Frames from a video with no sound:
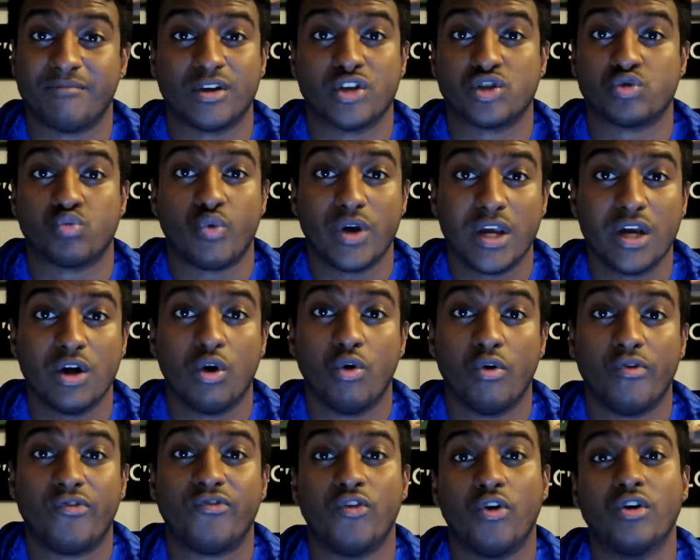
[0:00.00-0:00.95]
because we
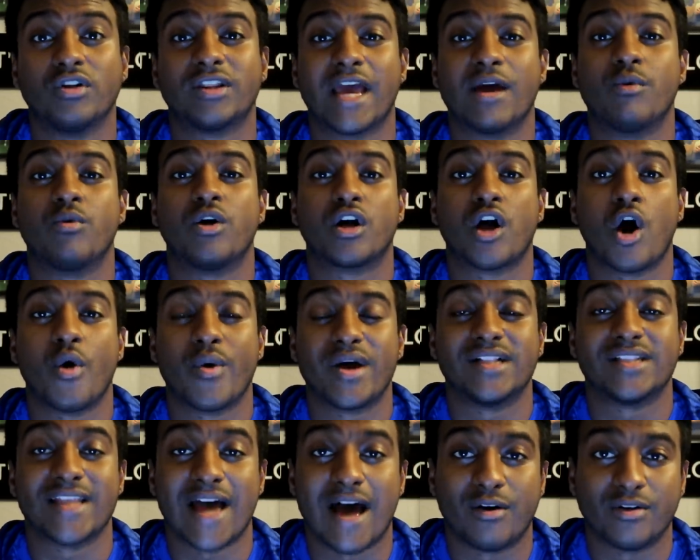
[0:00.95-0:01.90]
all thought they were
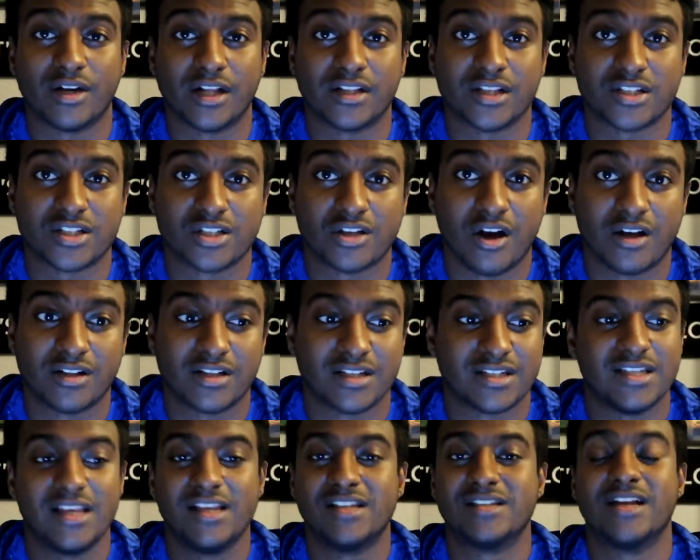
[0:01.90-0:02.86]
going down at the start of
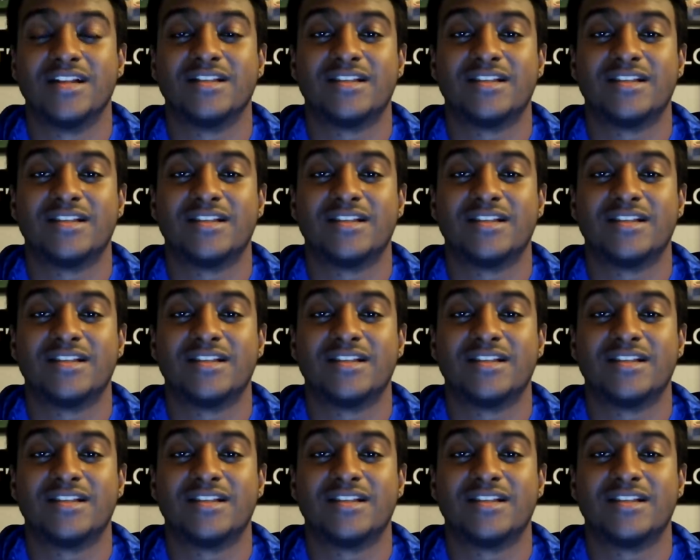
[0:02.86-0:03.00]
the season,